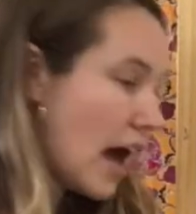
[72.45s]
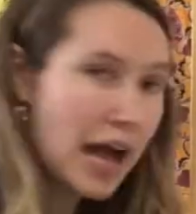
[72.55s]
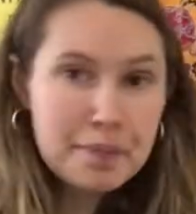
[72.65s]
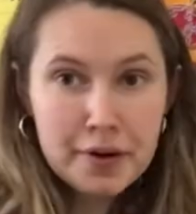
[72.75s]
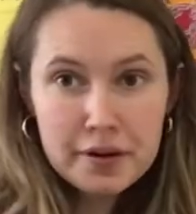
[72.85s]

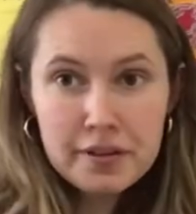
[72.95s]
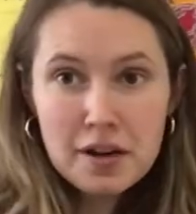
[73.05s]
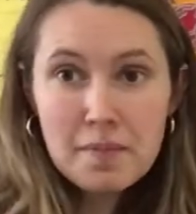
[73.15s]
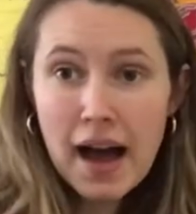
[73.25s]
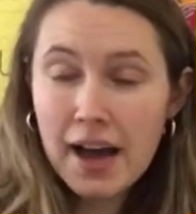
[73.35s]
I put a
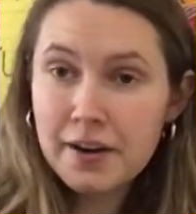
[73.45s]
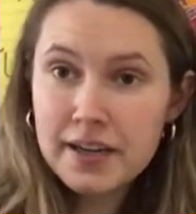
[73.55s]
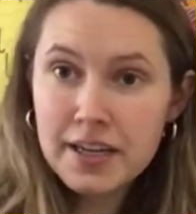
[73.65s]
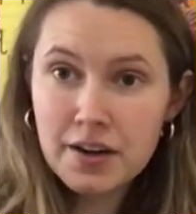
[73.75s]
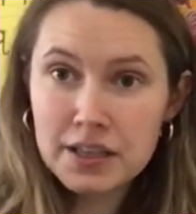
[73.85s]
little pattern
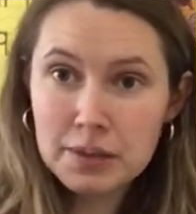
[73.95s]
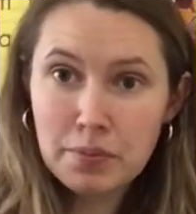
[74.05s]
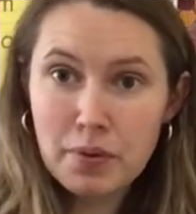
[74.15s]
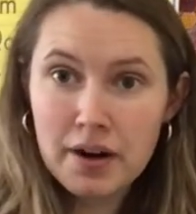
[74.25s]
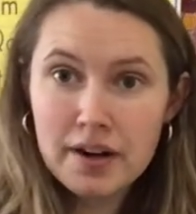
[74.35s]
here on the
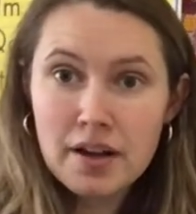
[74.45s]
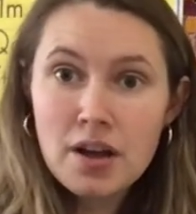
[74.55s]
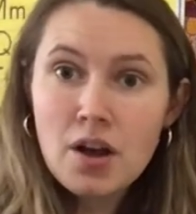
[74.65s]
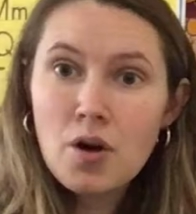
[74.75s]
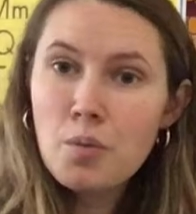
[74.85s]
board.
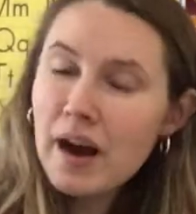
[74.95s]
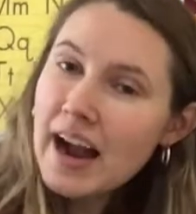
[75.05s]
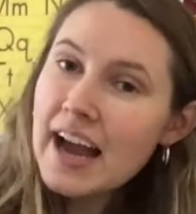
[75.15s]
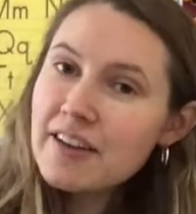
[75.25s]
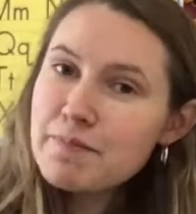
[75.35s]
What
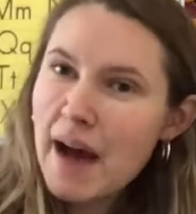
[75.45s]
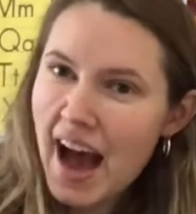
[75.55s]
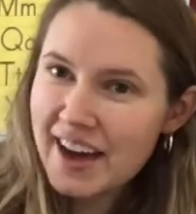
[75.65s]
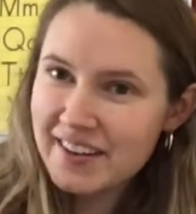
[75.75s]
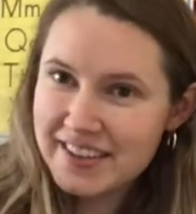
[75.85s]
kind of
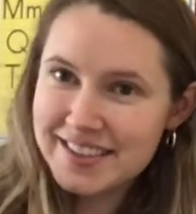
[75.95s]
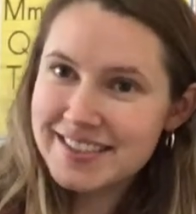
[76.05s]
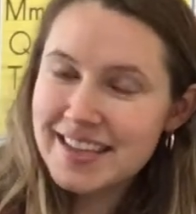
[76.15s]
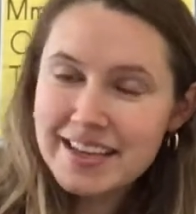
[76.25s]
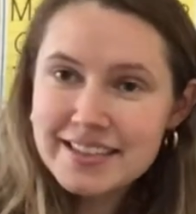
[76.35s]
pattern is
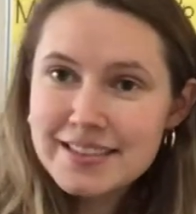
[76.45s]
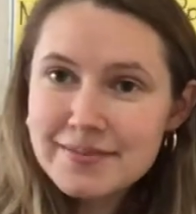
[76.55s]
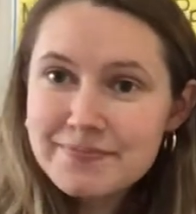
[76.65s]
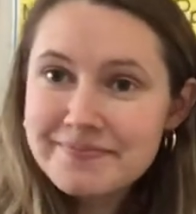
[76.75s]
this?